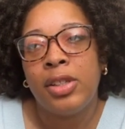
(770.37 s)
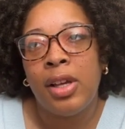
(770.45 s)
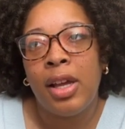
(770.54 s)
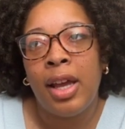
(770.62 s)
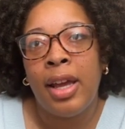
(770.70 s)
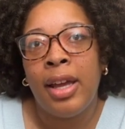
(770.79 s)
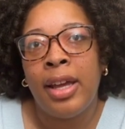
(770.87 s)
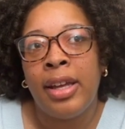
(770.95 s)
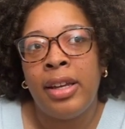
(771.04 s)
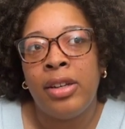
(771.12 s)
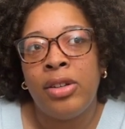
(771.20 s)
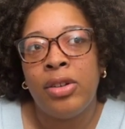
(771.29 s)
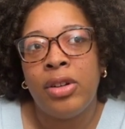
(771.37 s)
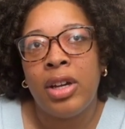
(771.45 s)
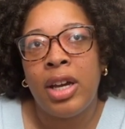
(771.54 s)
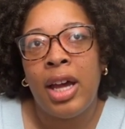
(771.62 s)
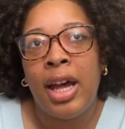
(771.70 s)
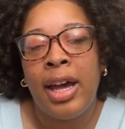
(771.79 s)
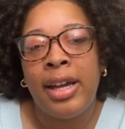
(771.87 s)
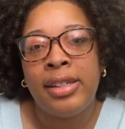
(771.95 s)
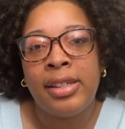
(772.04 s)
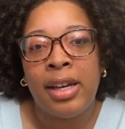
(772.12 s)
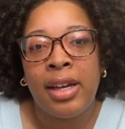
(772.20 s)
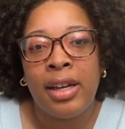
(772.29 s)
and as
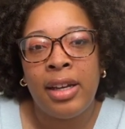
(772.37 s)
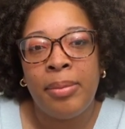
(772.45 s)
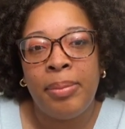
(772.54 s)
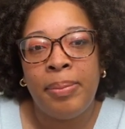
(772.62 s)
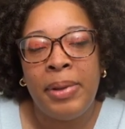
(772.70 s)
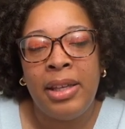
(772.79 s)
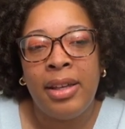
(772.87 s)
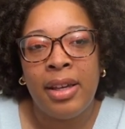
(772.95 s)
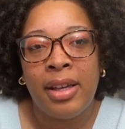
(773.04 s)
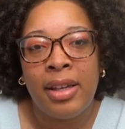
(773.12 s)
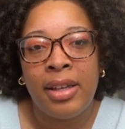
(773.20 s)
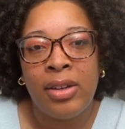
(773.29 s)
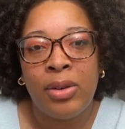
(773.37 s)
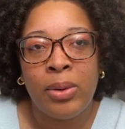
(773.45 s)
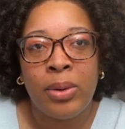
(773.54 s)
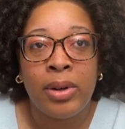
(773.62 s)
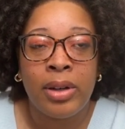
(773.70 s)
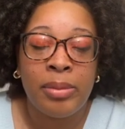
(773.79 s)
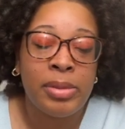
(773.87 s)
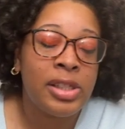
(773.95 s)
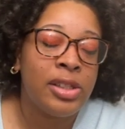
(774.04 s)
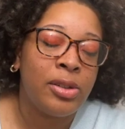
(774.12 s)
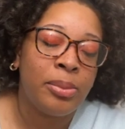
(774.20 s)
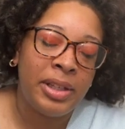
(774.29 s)
I began or am
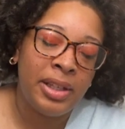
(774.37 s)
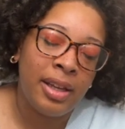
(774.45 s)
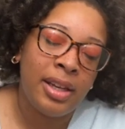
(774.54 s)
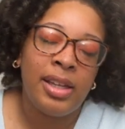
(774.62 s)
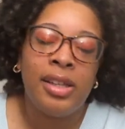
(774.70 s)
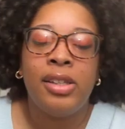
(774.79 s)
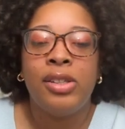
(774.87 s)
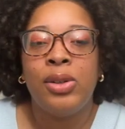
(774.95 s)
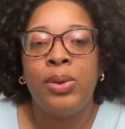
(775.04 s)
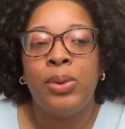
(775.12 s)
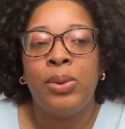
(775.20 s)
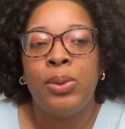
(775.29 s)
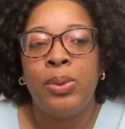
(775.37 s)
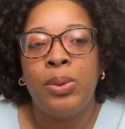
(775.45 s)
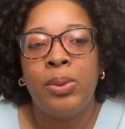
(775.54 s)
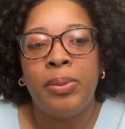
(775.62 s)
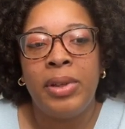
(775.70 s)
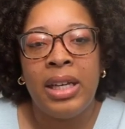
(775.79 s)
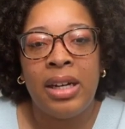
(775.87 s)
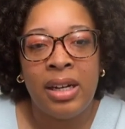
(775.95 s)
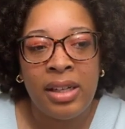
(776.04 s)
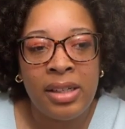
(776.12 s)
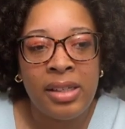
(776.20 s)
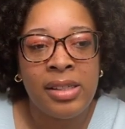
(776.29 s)
still beginning to be
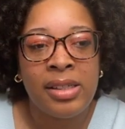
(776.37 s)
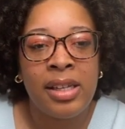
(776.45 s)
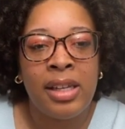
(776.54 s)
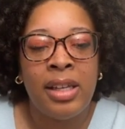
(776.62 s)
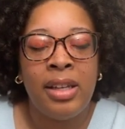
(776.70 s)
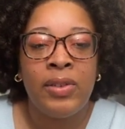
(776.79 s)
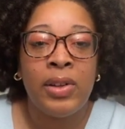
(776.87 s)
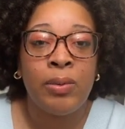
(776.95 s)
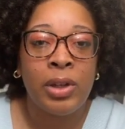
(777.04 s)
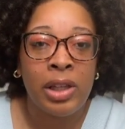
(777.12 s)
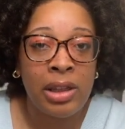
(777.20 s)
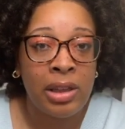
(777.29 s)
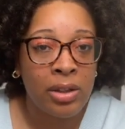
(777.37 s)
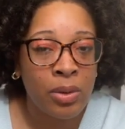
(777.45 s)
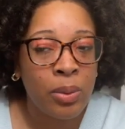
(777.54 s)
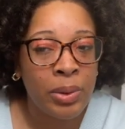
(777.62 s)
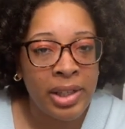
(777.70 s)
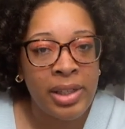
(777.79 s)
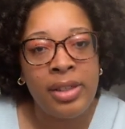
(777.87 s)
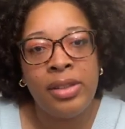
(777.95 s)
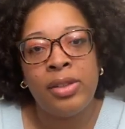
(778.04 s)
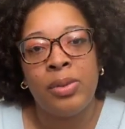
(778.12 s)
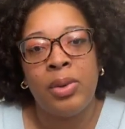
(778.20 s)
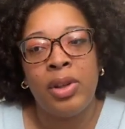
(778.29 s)
honest in even really little ways
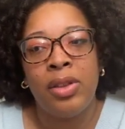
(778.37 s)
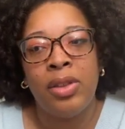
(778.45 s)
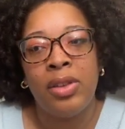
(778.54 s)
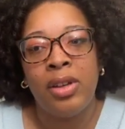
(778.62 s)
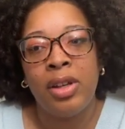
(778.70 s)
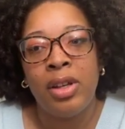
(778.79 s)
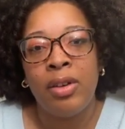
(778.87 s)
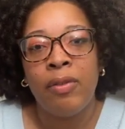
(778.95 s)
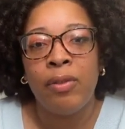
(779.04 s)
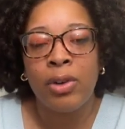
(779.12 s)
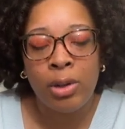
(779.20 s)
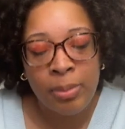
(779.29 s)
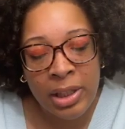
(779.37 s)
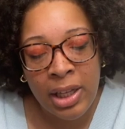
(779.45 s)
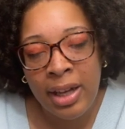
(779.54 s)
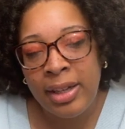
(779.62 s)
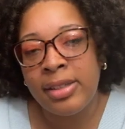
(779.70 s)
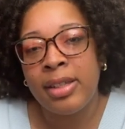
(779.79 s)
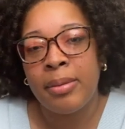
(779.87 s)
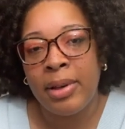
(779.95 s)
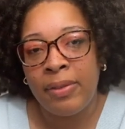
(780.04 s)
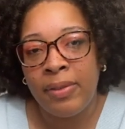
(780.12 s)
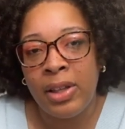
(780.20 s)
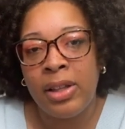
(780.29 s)
with verbalizing my
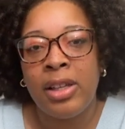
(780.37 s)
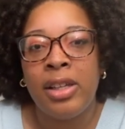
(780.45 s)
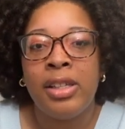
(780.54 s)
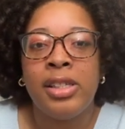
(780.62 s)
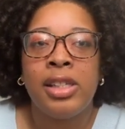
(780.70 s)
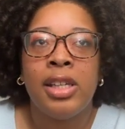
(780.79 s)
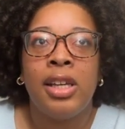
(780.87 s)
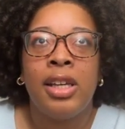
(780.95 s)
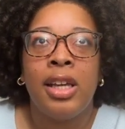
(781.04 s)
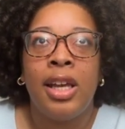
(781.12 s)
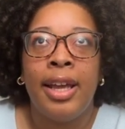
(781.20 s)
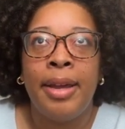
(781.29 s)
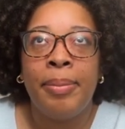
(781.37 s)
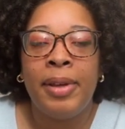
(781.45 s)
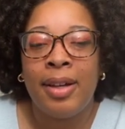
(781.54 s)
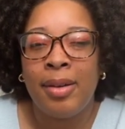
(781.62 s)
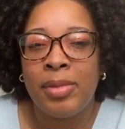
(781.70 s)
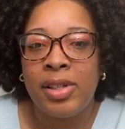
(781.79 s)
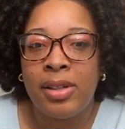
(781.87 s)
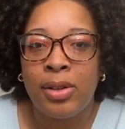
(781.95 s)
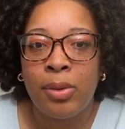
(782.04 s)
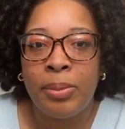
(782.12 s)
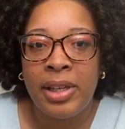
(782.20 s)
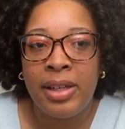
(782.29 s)
feelings, it becomes a little
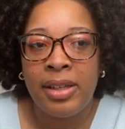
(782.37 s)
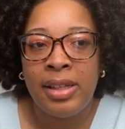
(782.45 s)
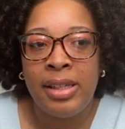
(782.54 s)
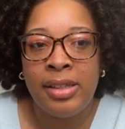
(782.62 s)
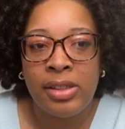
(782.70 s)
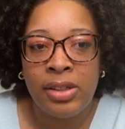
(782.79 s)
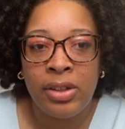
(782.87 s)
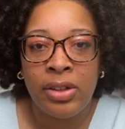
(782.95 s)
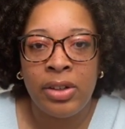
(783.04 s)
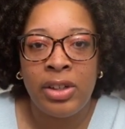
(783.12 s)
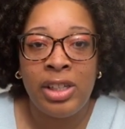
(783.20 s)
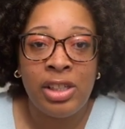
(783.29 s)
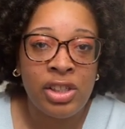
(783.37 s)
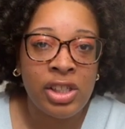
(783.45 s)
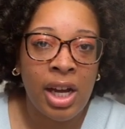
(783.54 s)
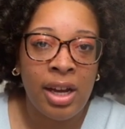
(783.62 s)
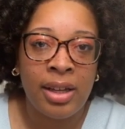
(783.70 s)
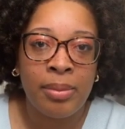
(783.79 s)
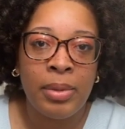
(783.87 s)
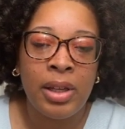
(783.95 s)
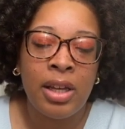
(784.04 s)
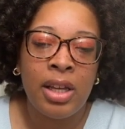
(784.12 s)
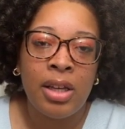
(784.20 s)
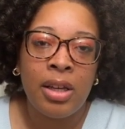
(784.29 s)
bit easier each time.
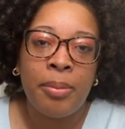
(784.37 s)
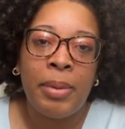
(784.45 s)
My